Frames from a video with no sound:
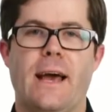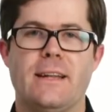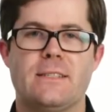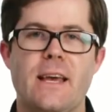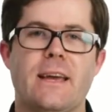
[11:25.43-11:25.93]

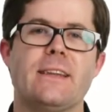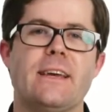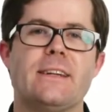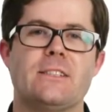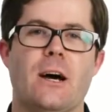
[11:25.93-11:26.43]
And
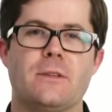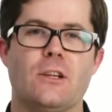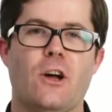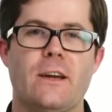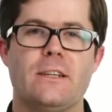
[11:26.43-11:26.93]
secondly, it's time to
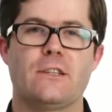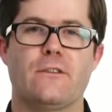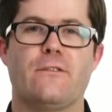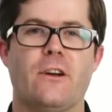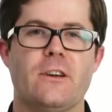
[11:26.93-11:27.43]
log into
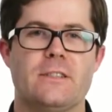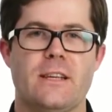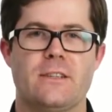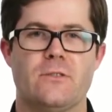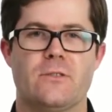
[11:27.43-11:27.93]
the
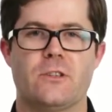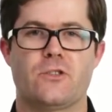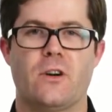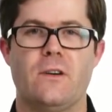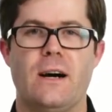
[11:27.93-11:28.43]
PhotoSentinel
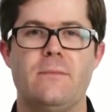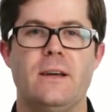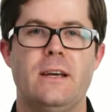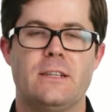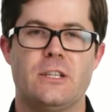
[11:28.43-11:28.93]
Control Hub
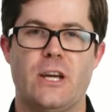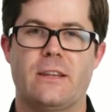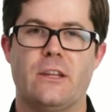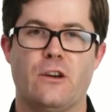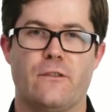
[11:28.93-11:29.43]
to
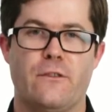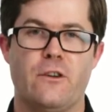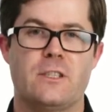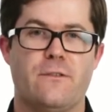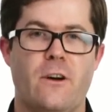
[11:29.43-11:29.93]
check that your
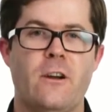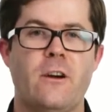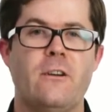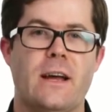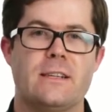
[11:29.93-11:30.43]
first
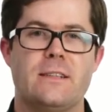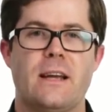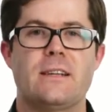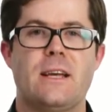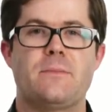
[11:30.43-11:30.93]
photo and
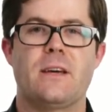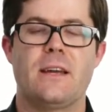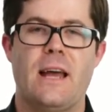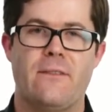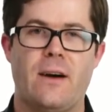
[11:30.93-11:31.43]
status
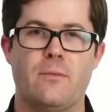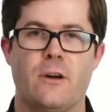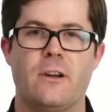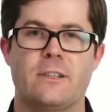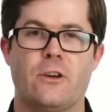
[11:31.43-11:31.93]
update have
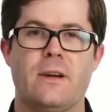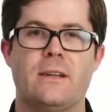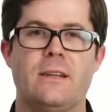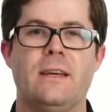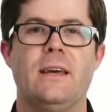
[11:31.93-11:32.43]
uploaded
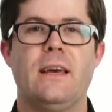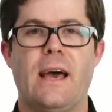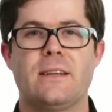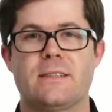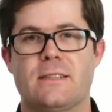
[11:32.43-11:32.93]
correctly
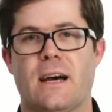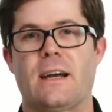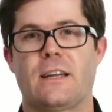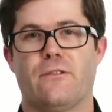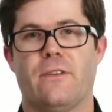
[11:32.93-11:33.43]
and to
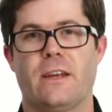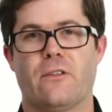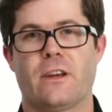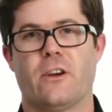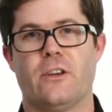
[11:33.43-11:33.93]
start
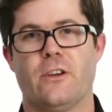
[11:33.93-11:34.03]
configuring your